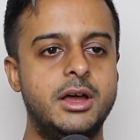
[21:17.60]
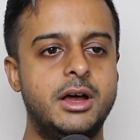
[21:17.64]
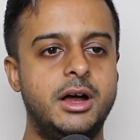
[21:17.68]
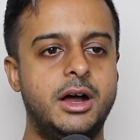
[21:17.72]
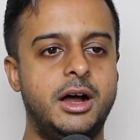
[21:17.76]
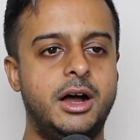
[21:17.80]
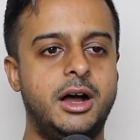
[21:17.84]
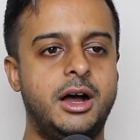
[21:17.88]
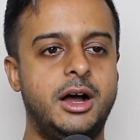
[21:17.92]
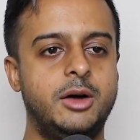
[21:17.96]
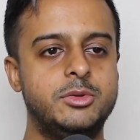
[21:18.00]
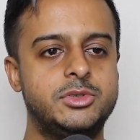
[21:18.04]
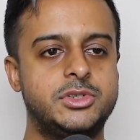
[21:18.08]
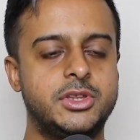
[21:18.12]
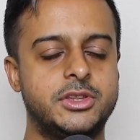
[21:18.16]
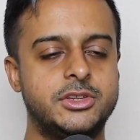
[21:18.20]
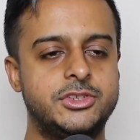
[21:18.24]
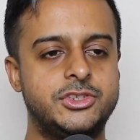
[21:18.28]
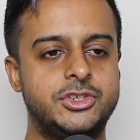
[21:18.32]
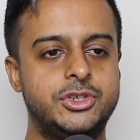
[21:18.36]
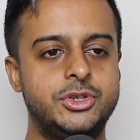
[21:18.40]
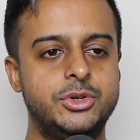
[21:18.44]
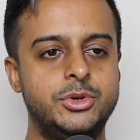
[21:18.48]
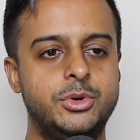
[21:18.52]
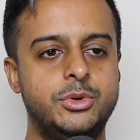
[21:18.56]
We saw the
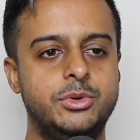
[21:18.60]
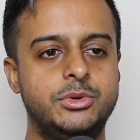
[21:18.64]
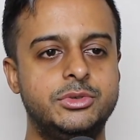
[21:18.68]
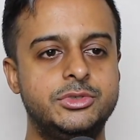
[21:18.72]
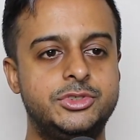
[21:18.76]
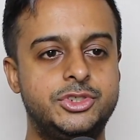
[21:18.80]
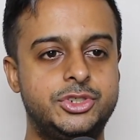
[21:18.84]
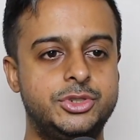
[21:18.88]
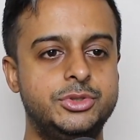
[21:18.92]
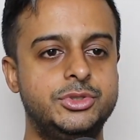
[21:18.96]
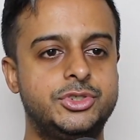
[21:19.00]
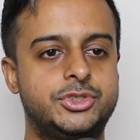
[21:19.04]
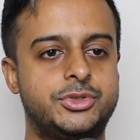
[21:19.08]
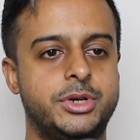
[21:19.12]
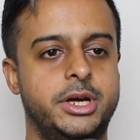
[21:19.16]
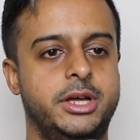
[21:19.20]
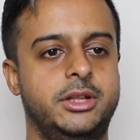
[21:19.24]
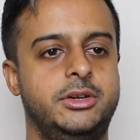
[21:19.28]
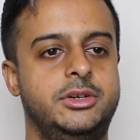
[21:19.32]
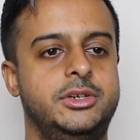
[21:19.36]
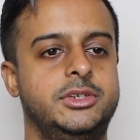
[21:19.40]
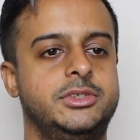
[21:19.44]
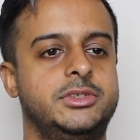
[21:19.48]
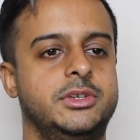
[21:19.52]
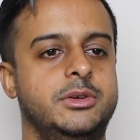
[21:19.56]
two
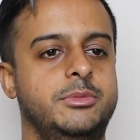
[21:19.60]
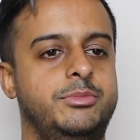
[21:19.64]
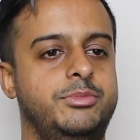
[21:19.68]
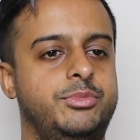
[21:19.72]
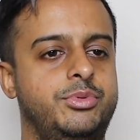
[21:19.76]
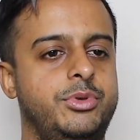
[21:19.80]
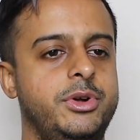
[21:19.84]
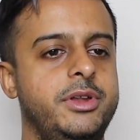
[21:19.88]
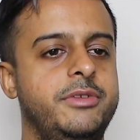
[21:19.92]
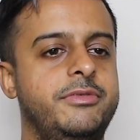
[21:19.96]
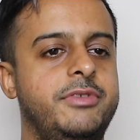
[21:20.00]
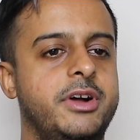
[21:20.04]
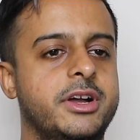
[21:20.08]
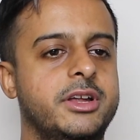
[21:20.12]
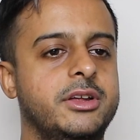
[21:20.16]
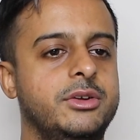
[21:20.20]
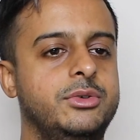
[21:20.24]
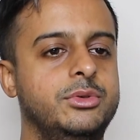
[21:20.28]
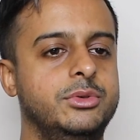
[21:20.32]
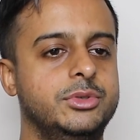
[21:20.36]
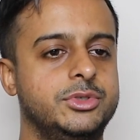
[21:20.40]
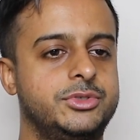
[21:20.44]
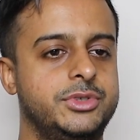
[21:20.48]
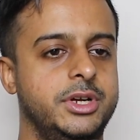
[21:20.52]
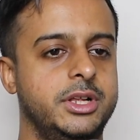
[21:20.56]
trailers, pretty fucking
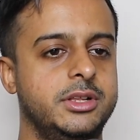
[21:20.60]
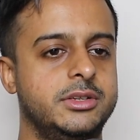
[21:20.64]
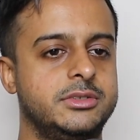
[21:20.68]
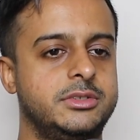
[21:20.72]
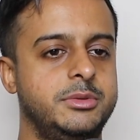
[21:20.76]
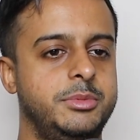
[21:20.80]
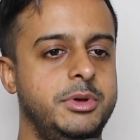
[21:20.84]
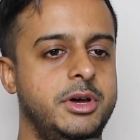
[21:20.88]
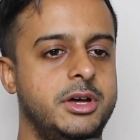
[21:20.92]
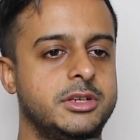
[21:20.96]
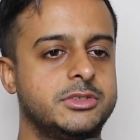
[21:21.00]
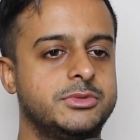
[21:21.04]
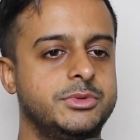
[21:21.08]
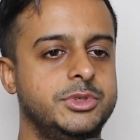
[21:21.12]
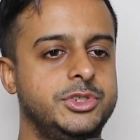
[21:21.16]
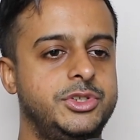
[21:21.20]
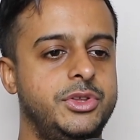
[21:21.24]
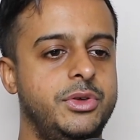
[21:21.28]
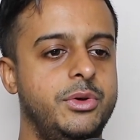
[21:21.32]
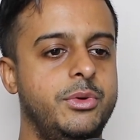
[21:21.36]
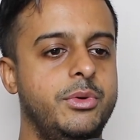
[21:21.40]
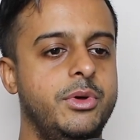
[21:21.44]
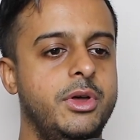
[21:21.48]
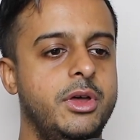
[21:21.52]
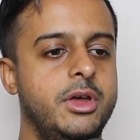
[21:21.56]
cool trailers, to be honest with
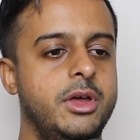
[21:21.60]
you.